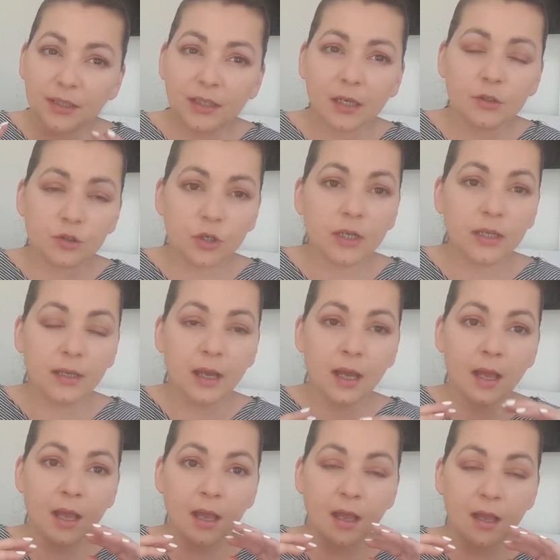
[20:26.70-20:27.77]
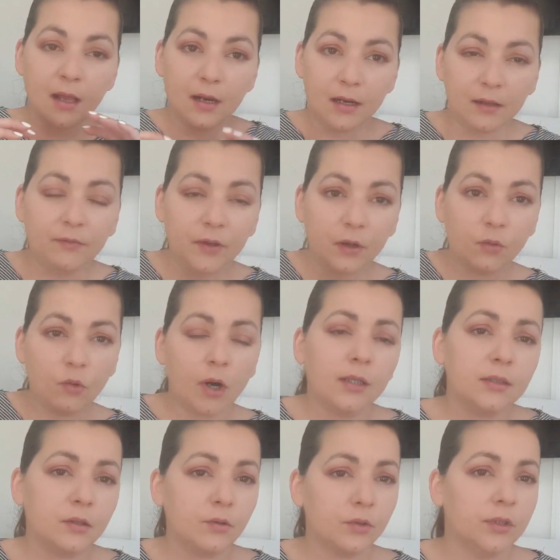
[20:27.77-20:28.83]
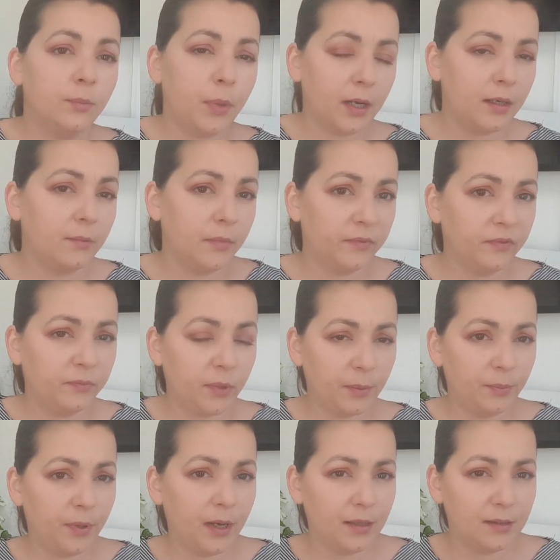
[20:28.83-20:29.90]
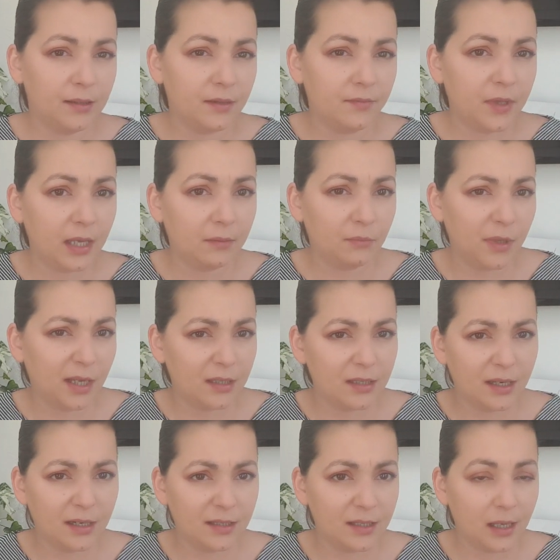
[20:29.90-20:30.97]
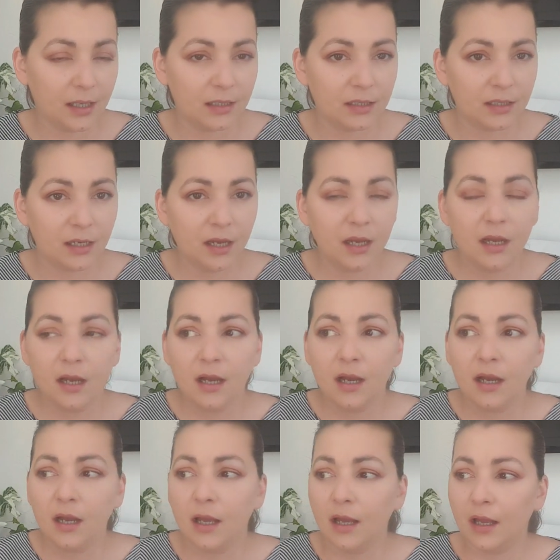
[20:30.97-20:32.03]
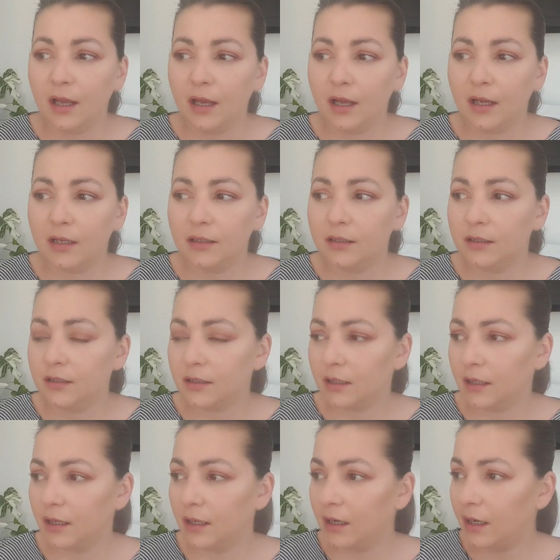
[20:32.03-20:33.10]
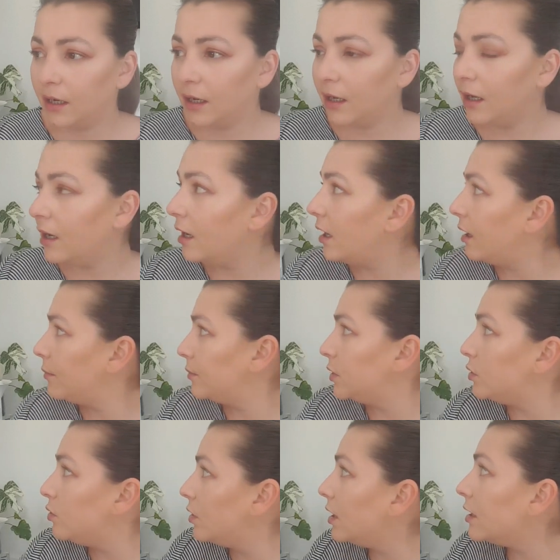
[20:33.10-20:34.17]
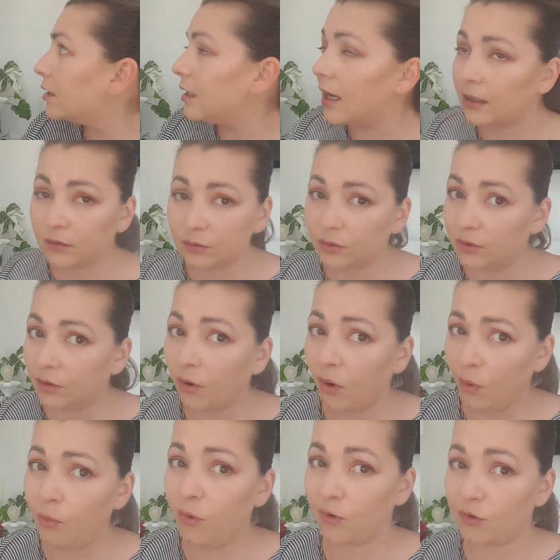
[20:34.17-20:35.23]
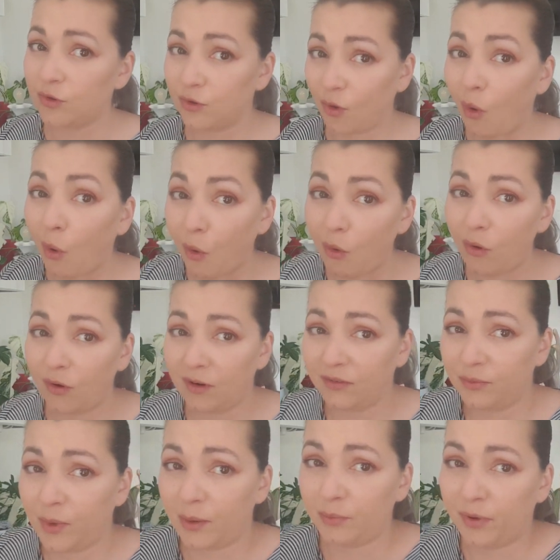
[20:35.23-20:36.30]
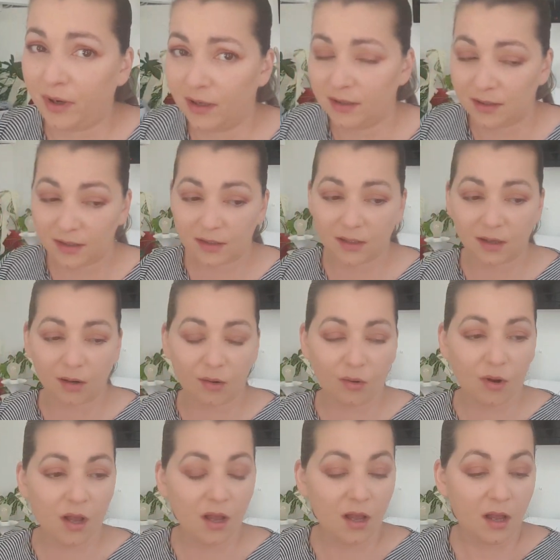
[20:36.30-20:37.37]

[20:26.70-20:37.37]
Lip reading: actually leaving water on the bottom of my plants, if that makes any sense. And I'm doing that with almost all of my plants. So,